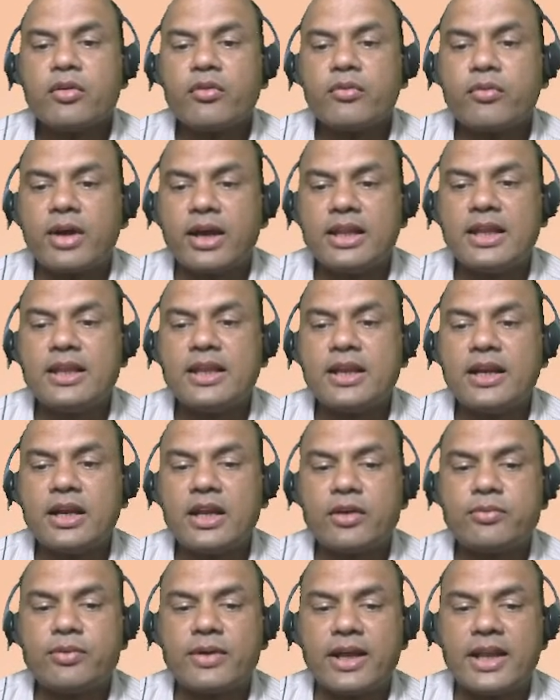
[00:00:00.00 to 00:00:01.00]
While in
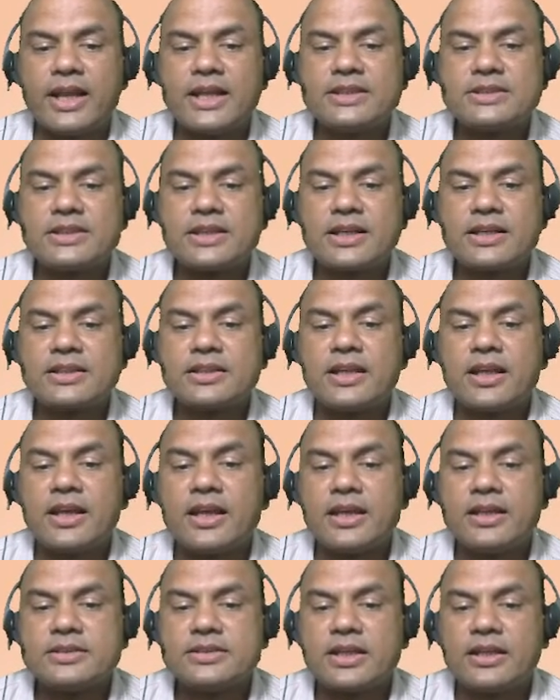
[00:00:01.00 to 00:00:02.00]
India financing
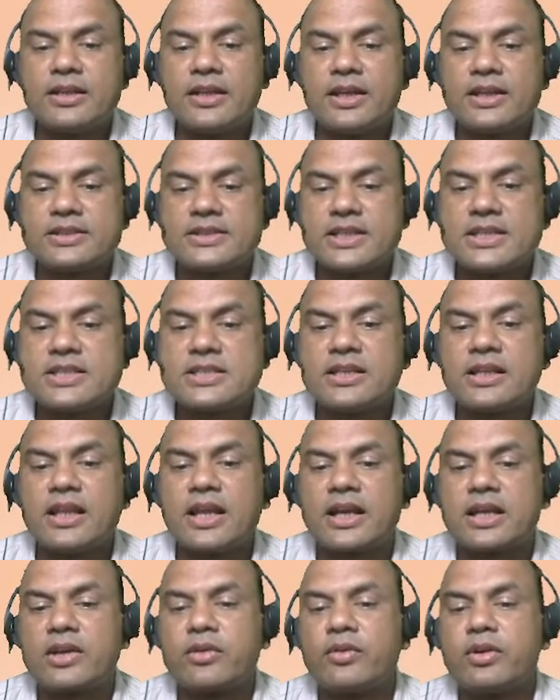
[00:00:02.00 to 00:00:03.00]
is an essential
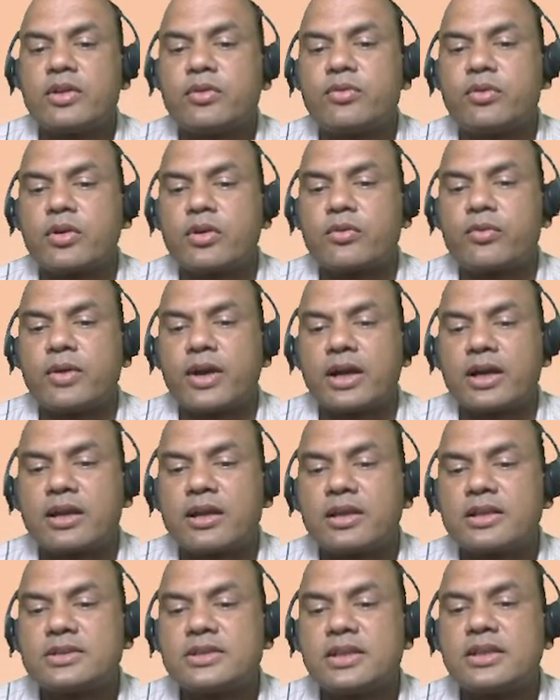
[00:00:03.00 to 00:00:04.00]
activity for a
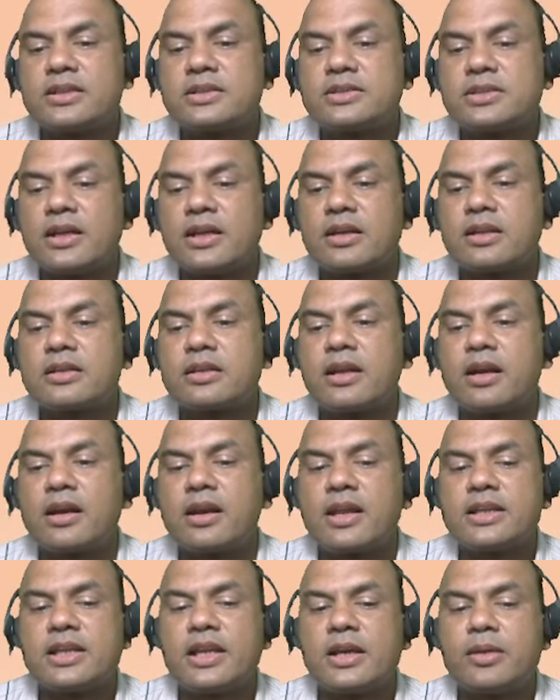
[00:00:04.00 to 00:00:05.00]
factors, in certain
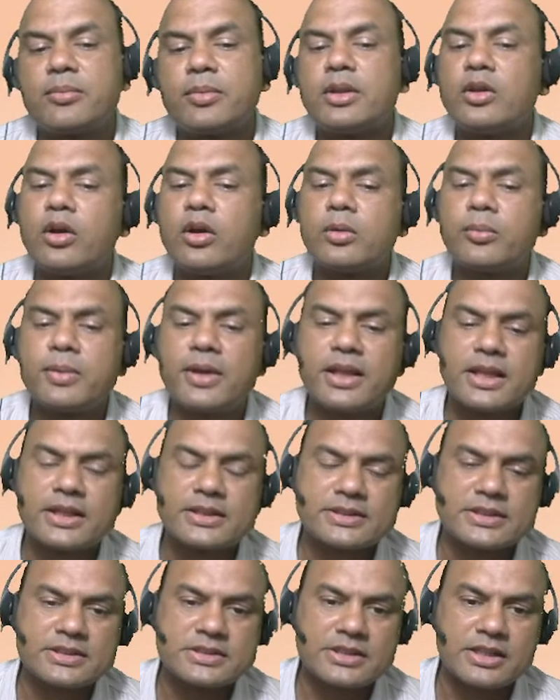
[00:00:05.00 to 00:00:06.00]
countries it may not be an
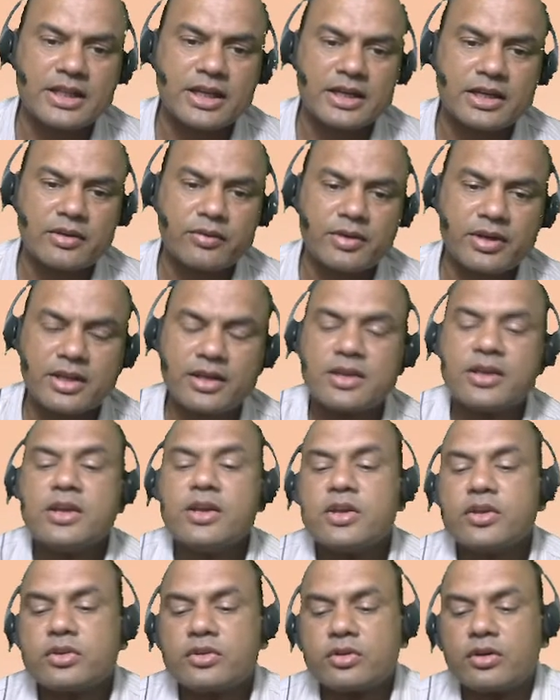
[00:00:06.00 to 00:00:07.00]
essential activity.
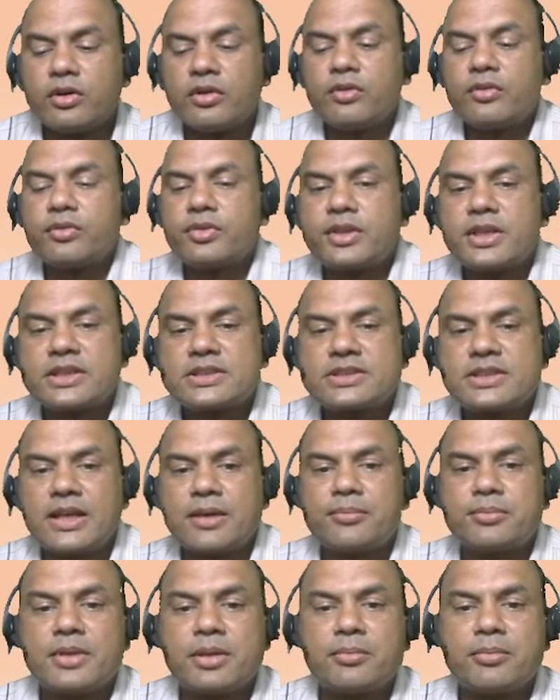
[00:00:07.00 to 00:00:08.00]
So the
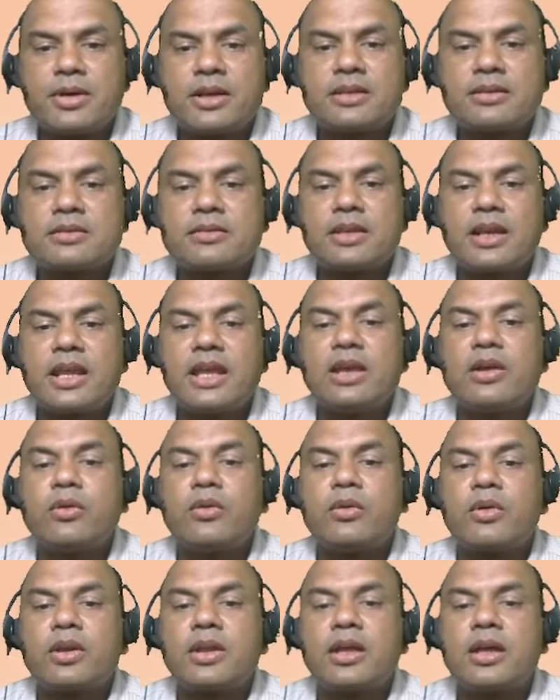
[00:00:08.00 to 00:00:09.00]
step number 3
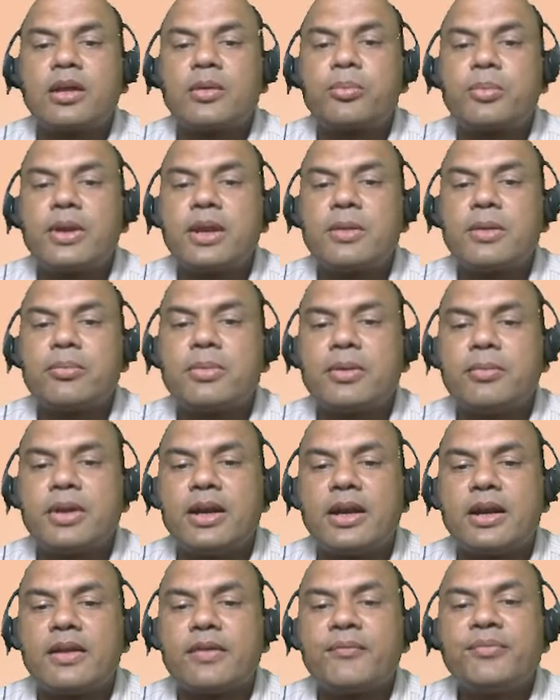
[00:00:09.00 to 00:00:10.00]
over here,
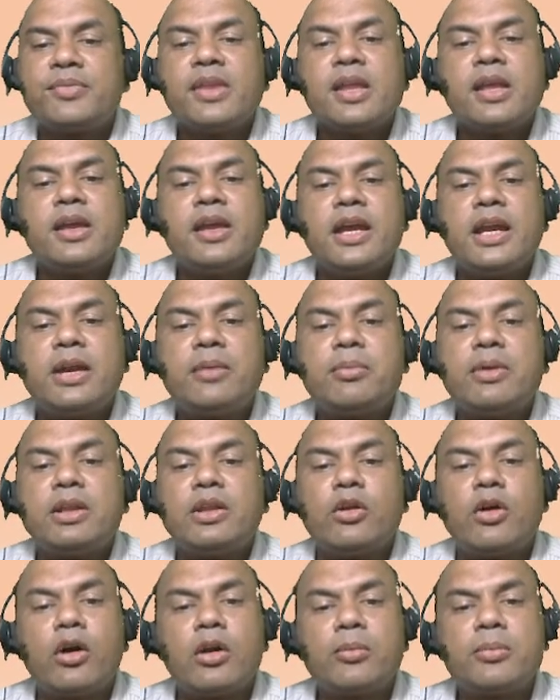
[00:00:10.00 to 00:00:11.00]
prepayment, it may
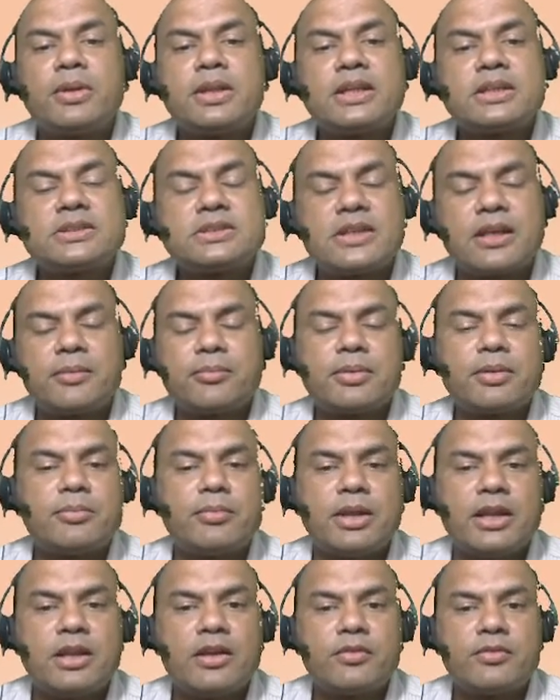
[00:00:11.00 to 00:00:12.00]
not be the step in
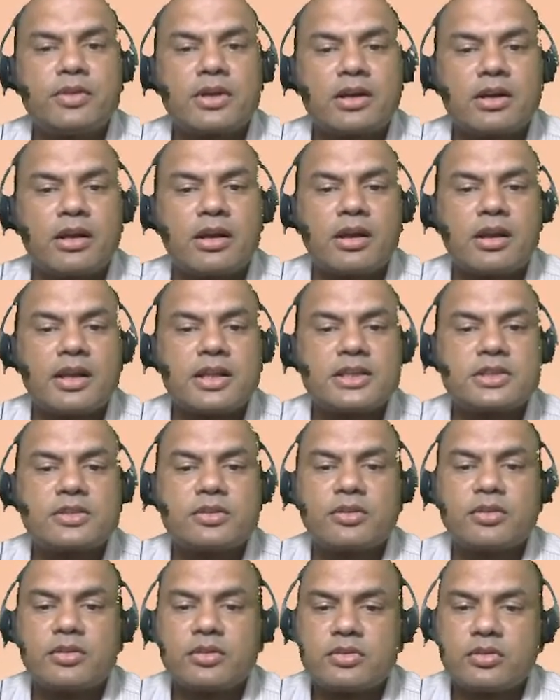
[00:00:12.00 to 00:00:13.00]
many of the countries.
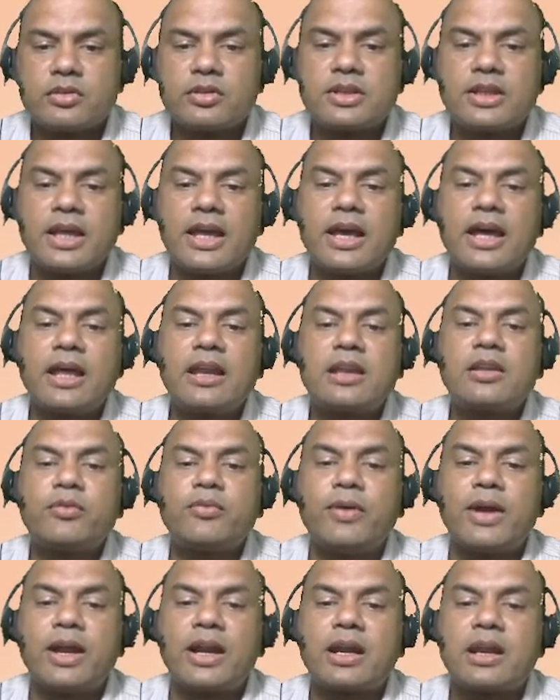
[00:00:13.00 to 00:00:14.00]
So there the
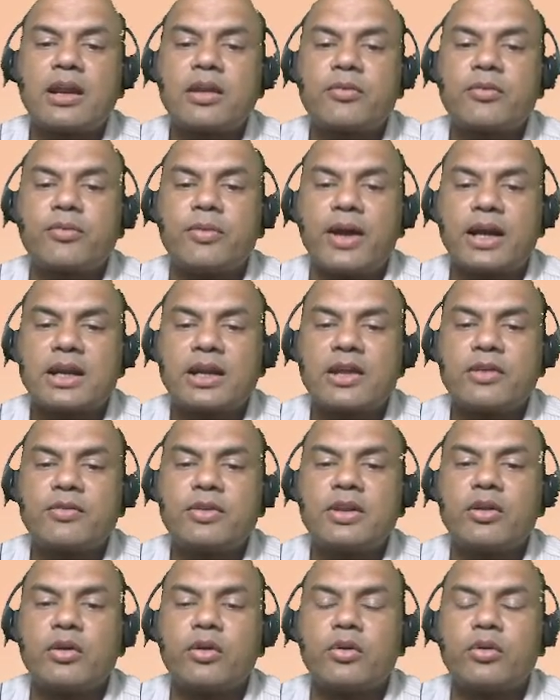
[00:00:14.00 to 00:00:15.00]
factor
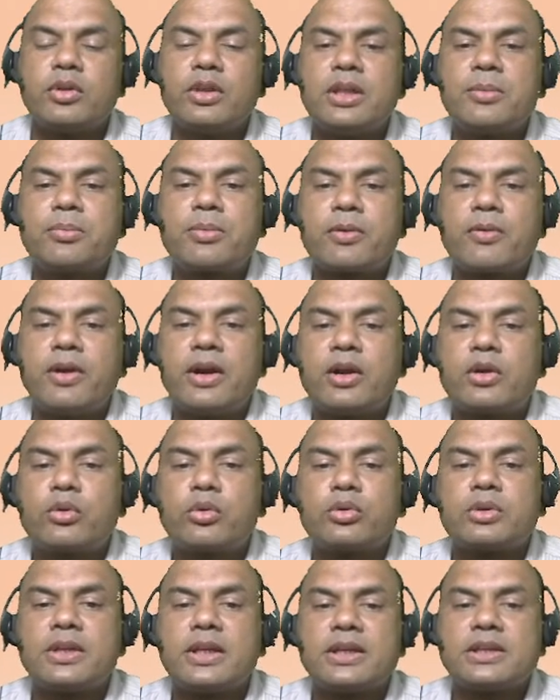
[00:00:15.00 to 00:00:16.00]
will only provide
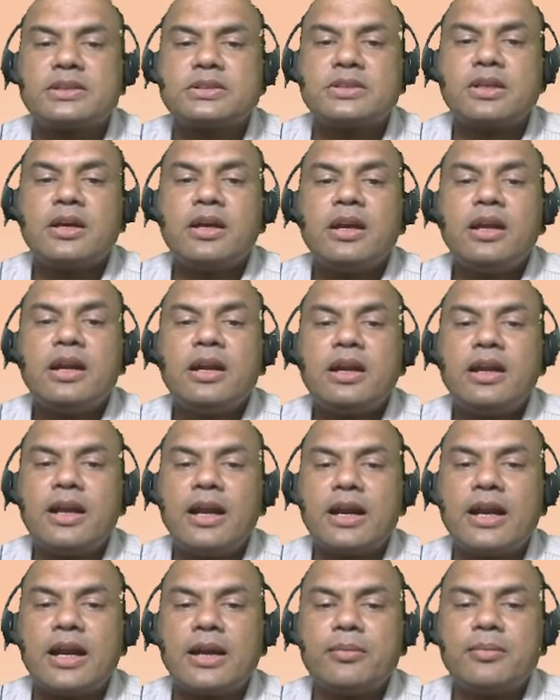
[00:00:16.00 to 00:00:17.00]
two things,
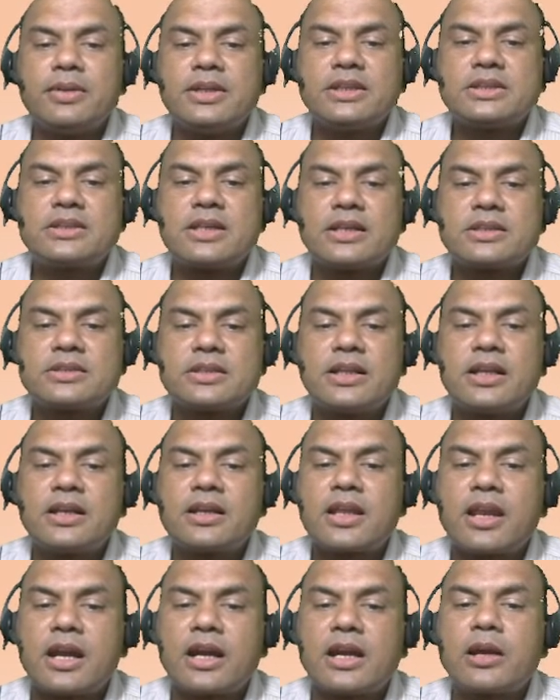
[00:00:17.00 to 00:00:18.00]
debt administration
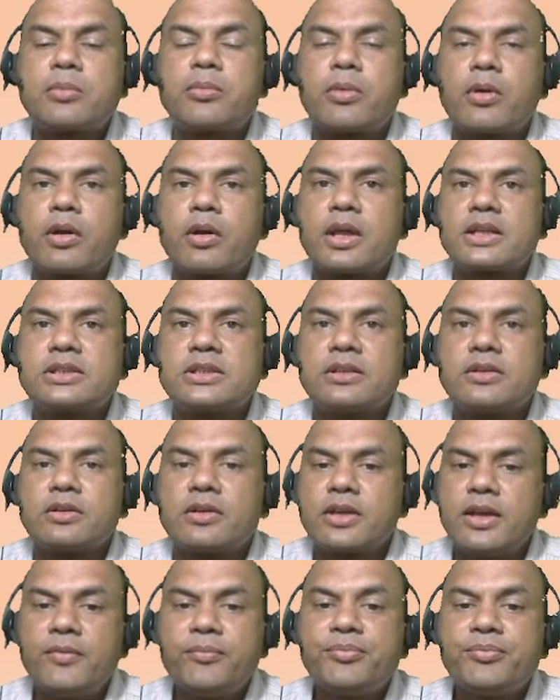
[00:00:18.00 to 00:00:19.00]
and credit protection,
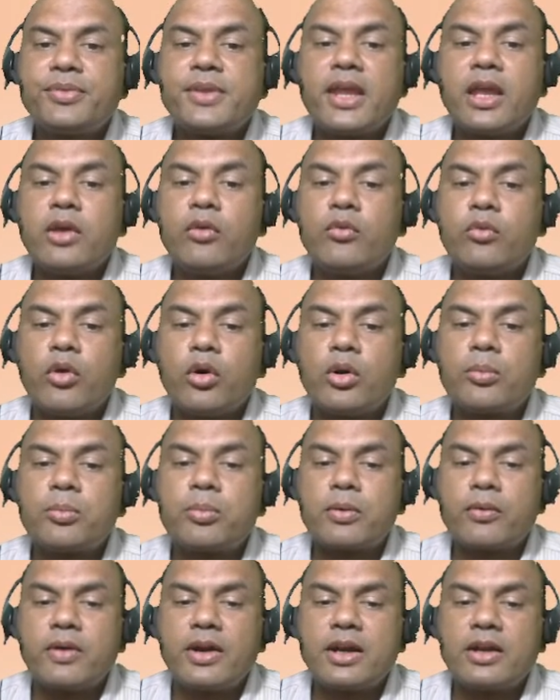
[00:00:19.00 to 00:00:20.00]
okay. He won't
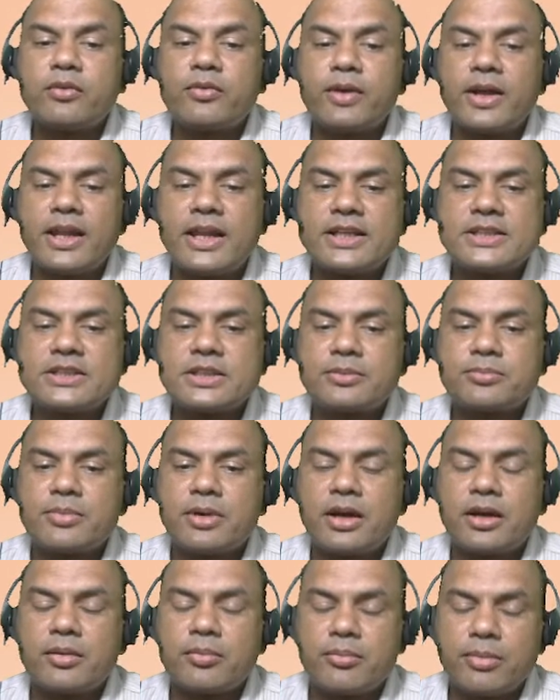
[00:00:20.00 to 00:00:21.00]
provide the financing part.